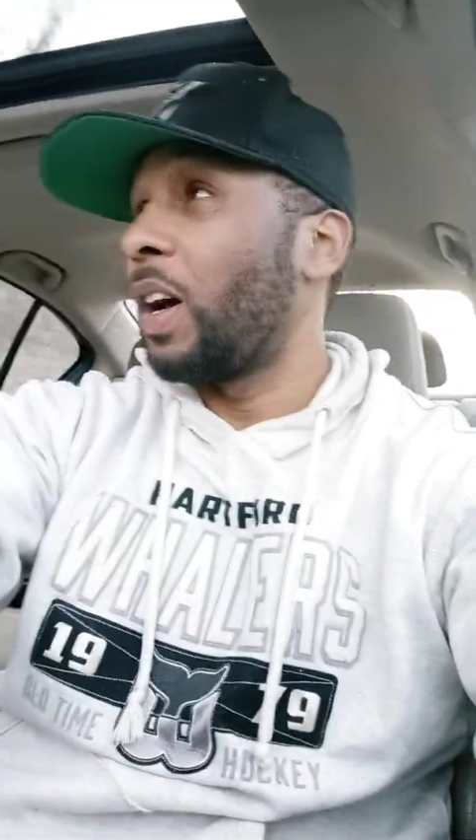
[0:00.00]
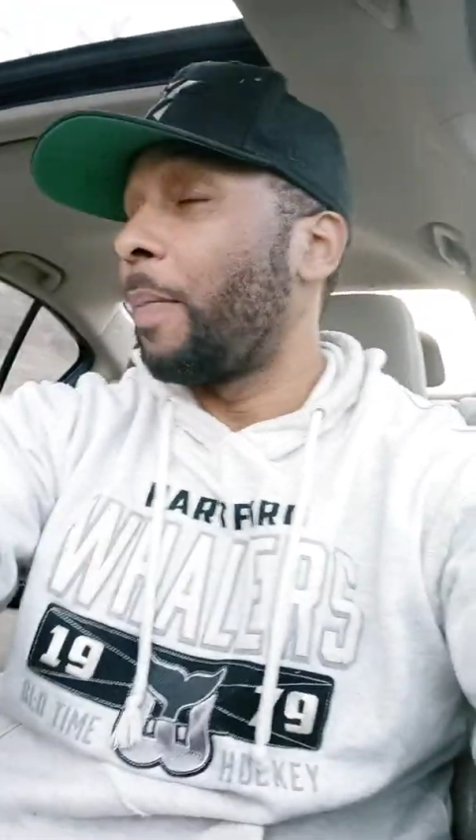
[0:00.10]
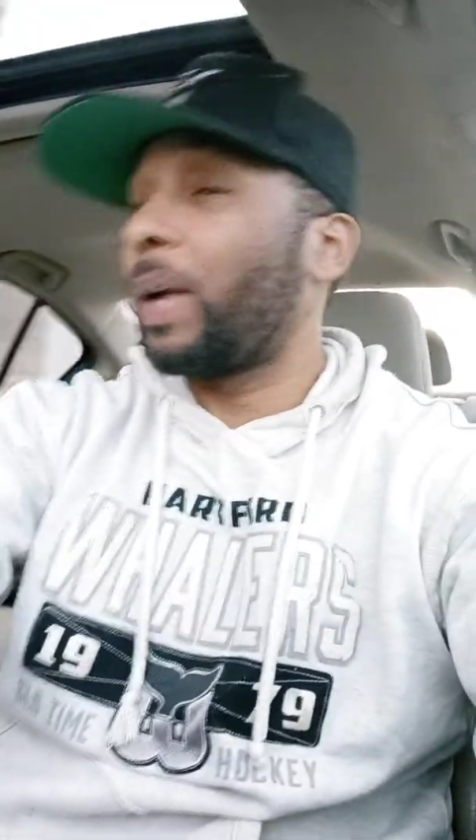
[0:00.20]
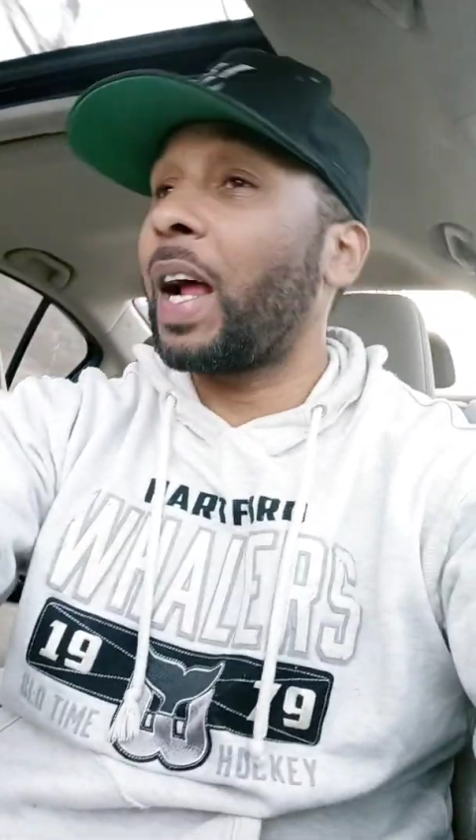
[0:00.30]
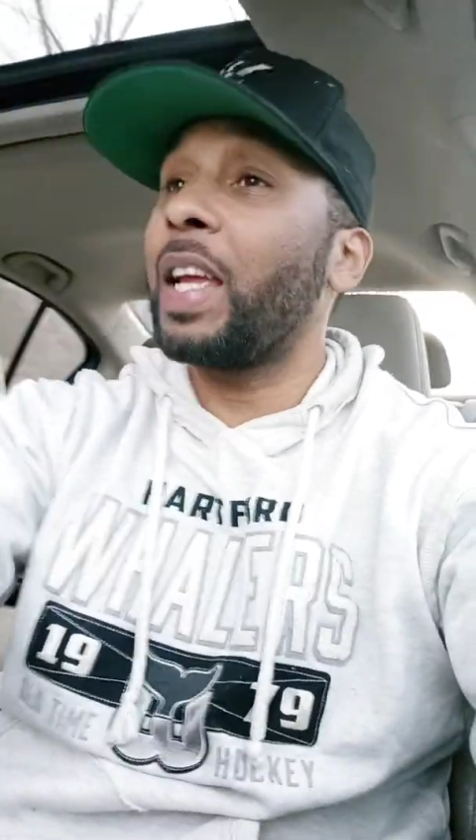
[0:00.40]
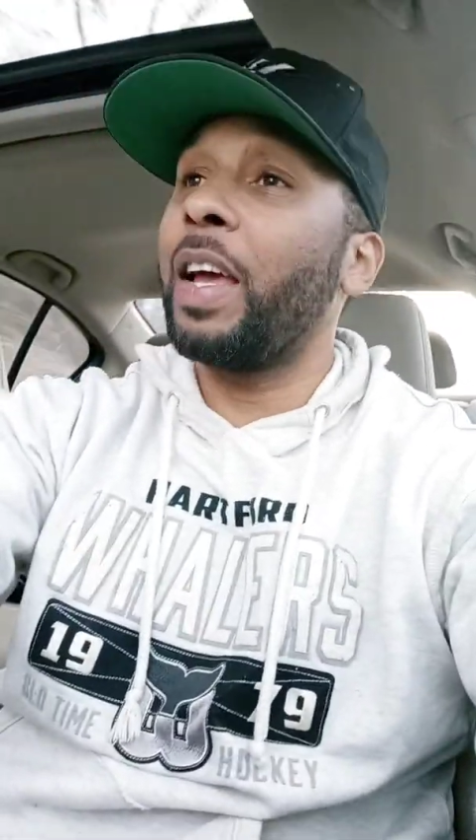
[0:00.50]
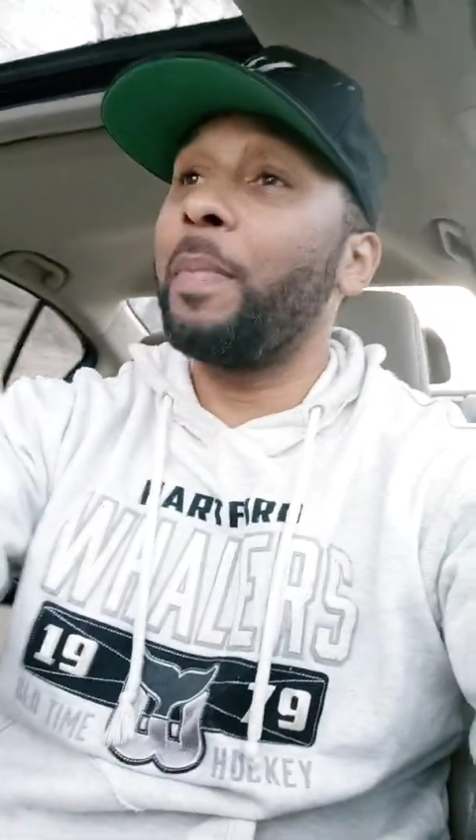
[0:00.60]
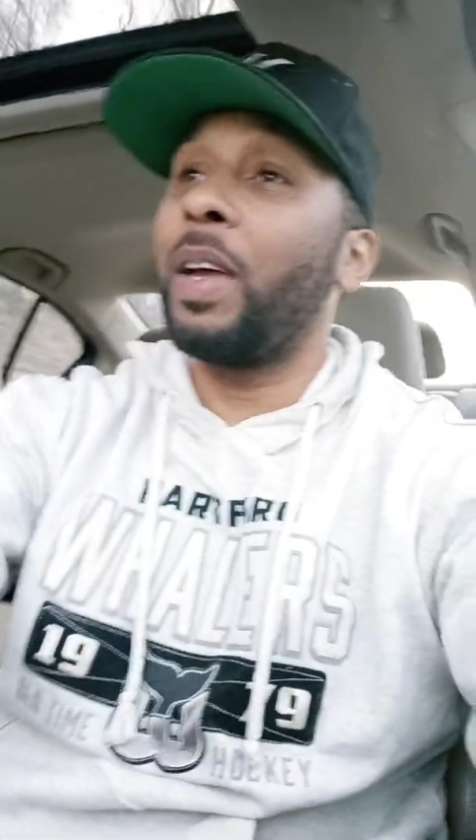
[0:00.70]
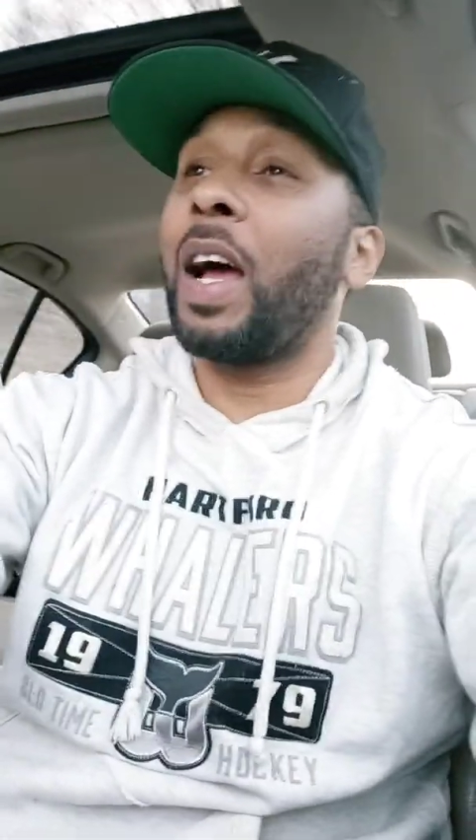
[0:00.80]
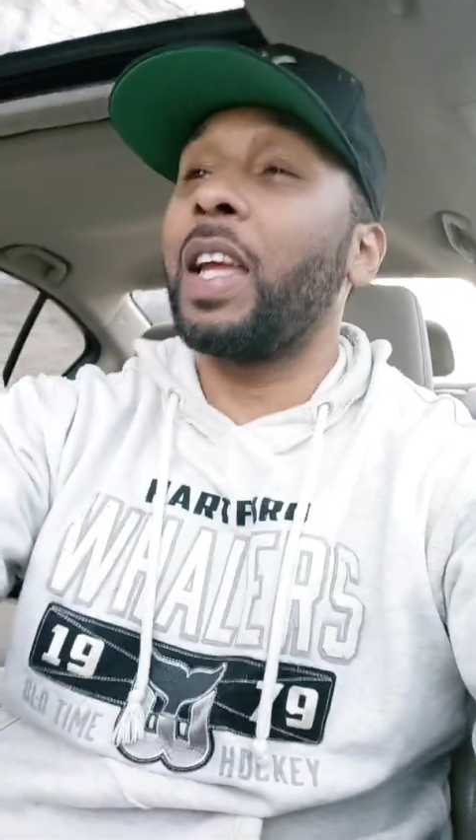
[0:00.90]
But I
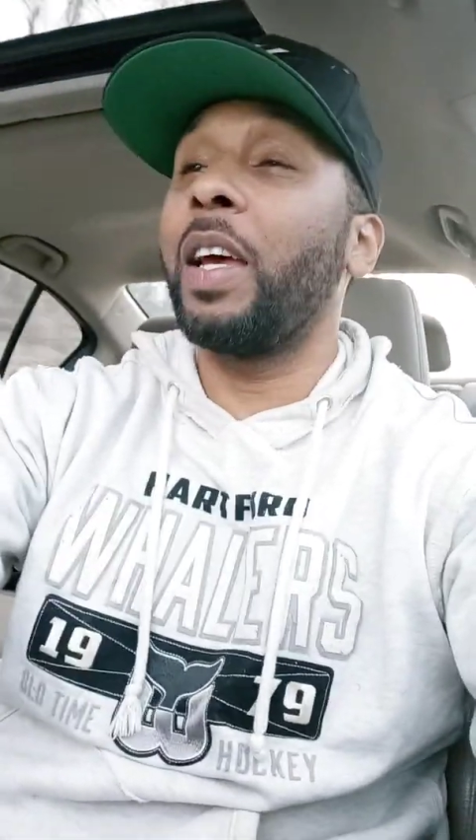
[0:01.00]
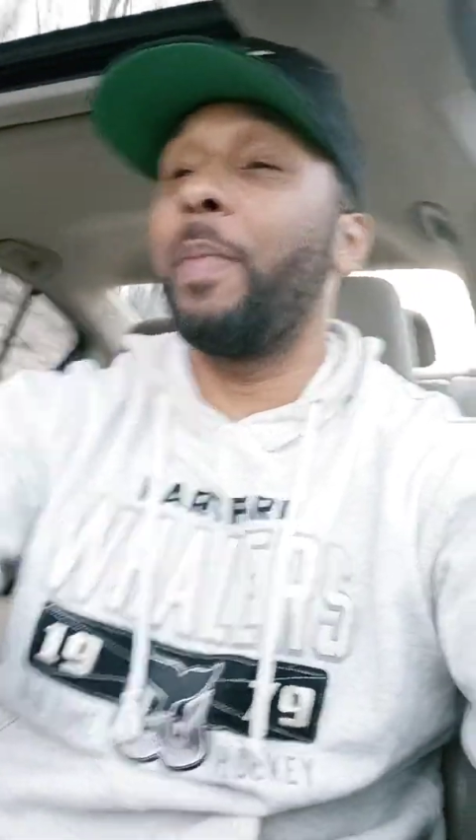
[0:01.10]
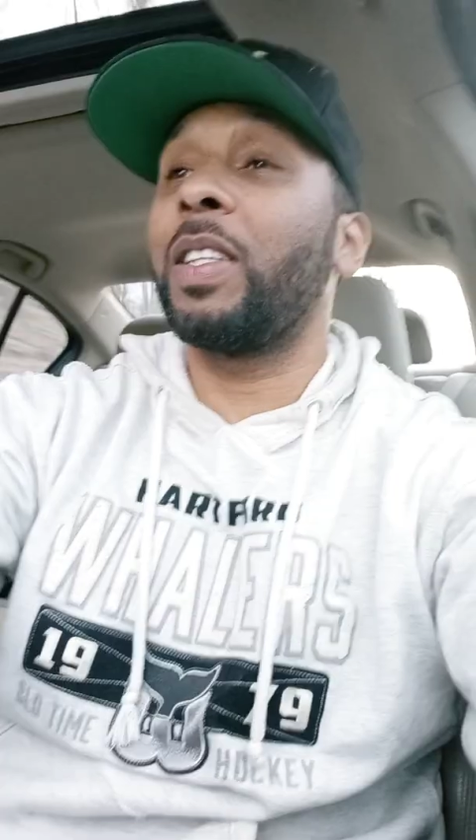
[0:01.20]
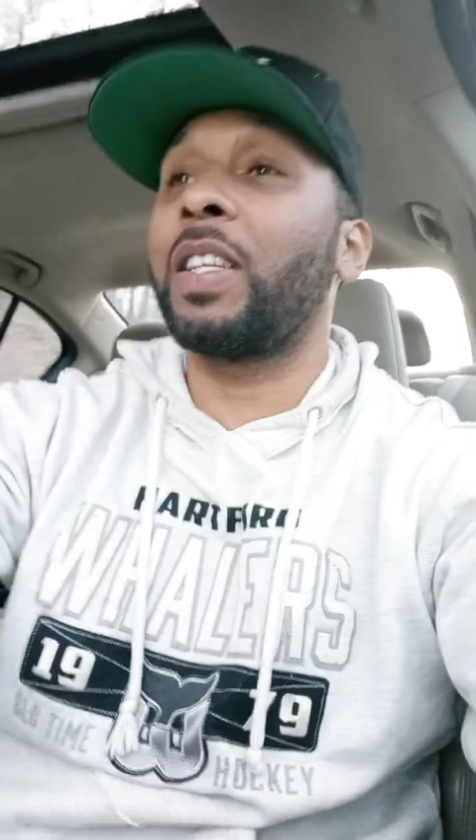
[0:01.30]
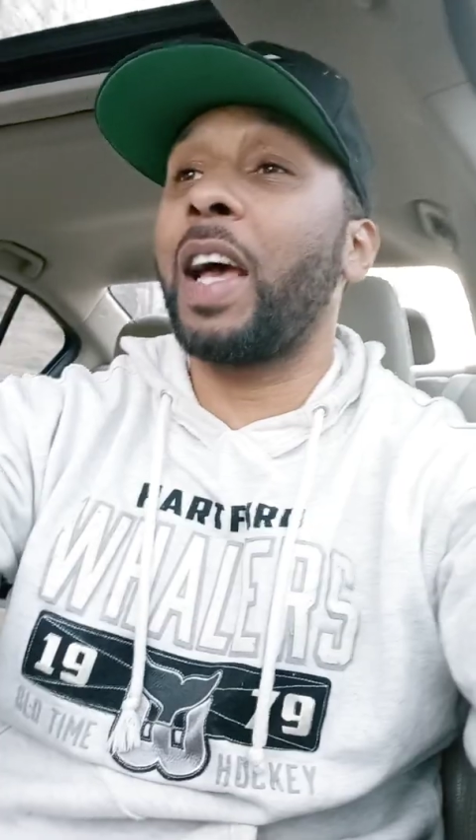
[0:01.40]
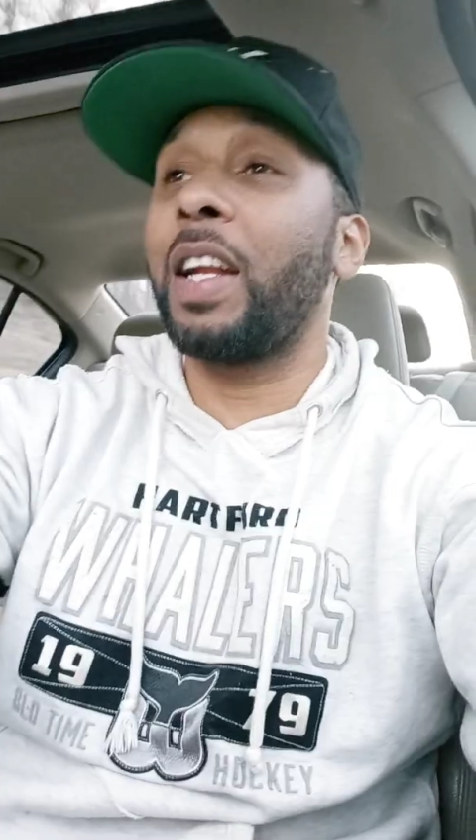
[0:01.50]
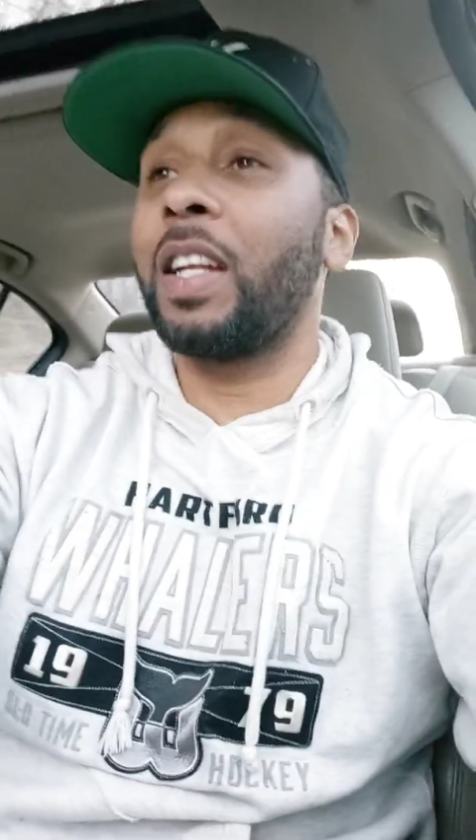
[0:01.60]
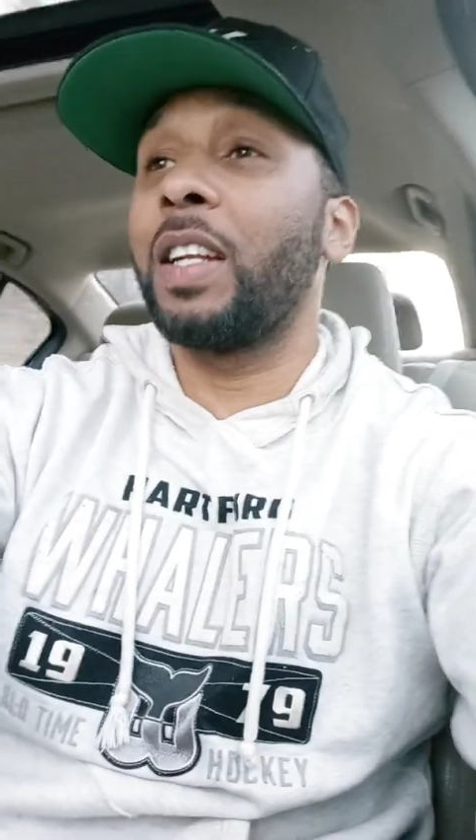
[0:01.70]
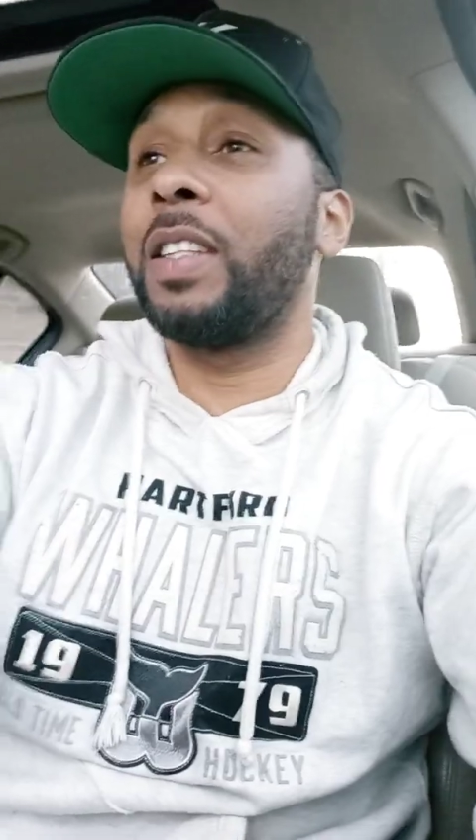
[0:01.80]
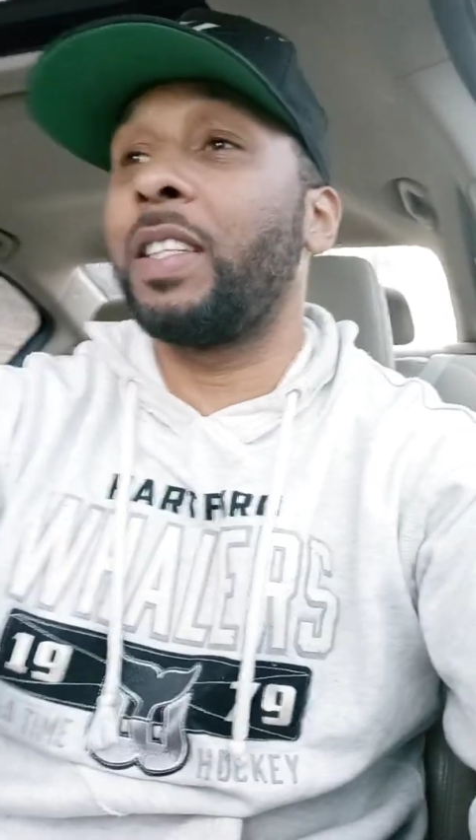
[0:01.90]
am excited
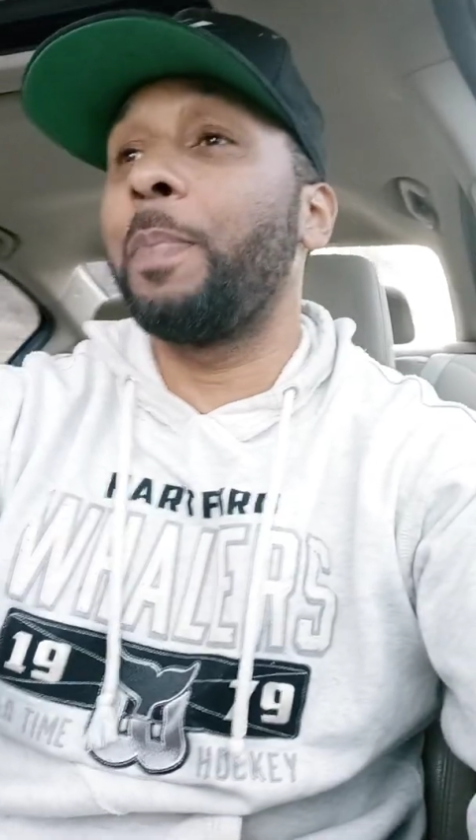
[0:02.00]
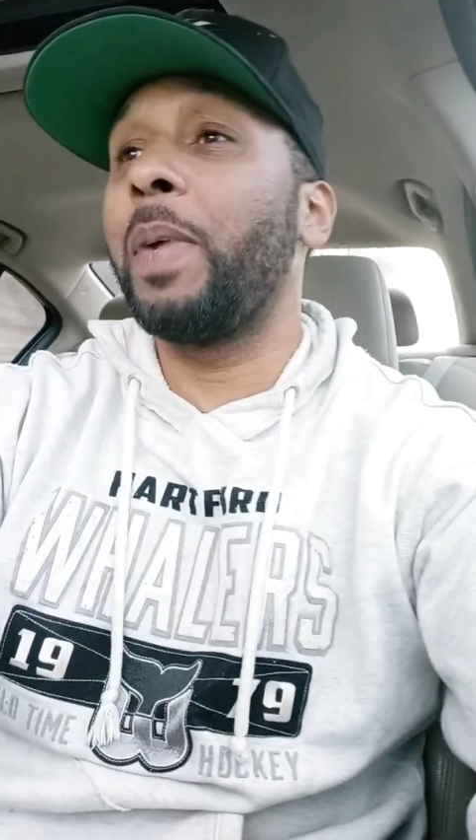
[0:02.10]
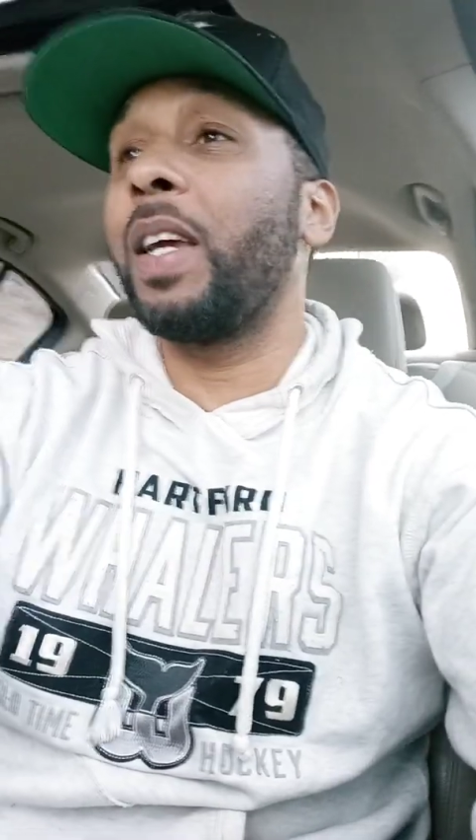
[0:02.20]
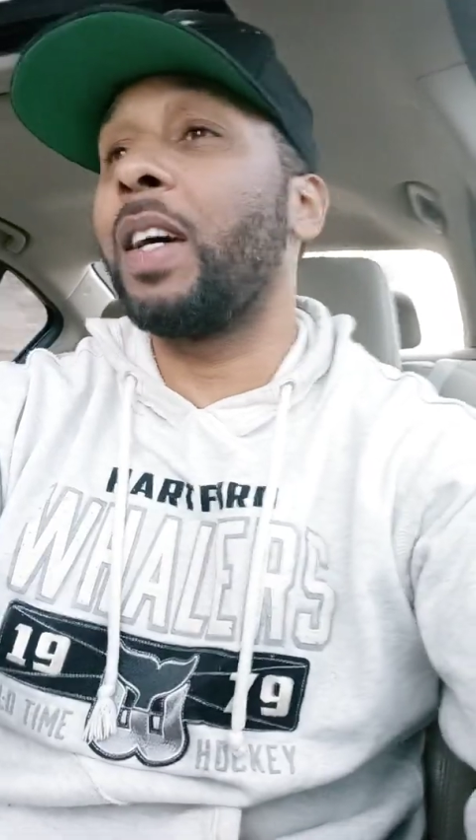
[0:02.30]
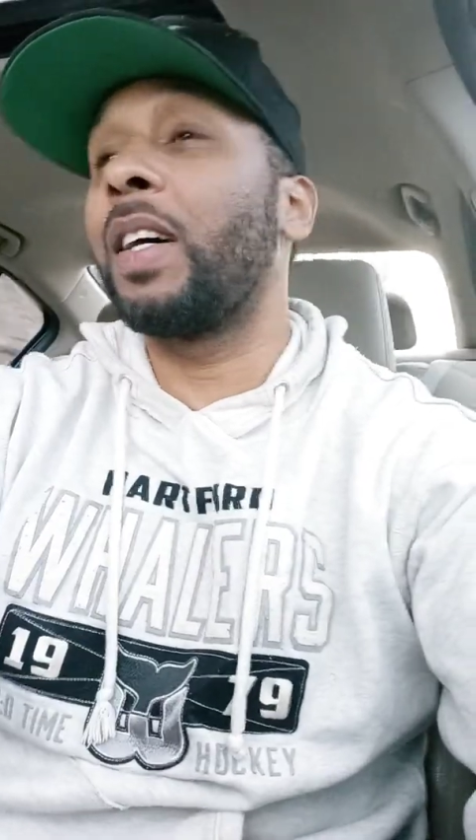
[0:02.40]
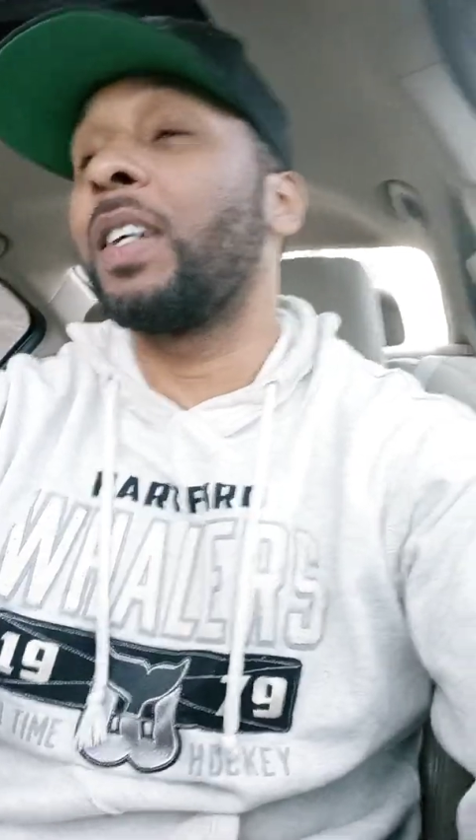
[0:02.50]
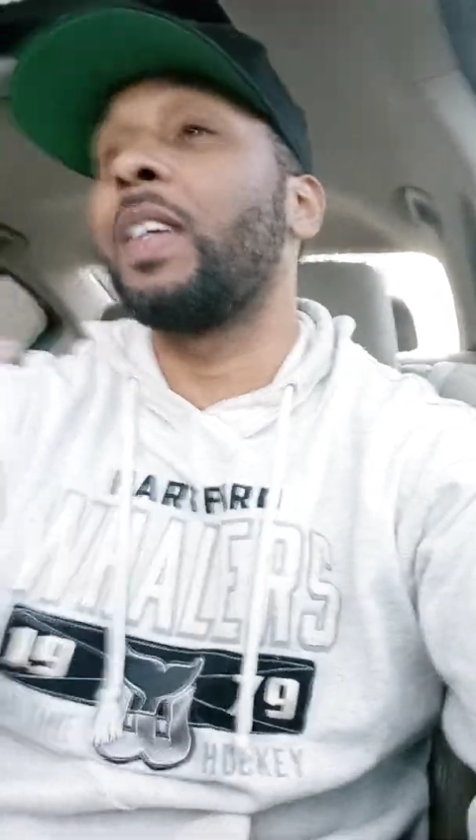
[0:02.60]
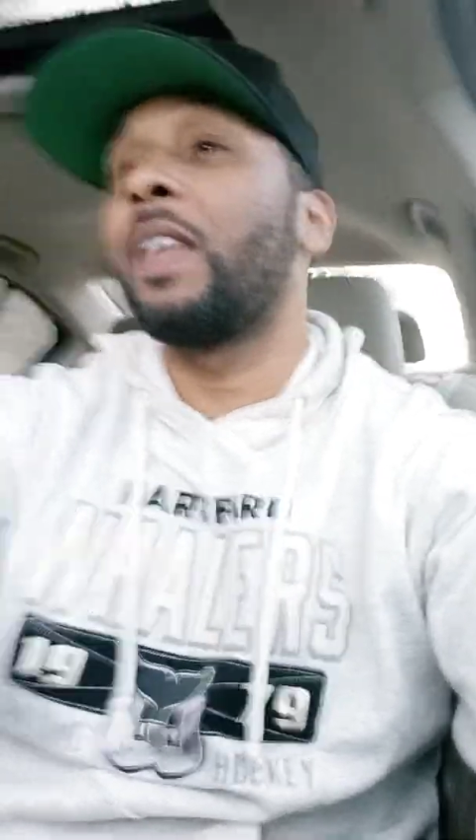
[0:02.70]
to be a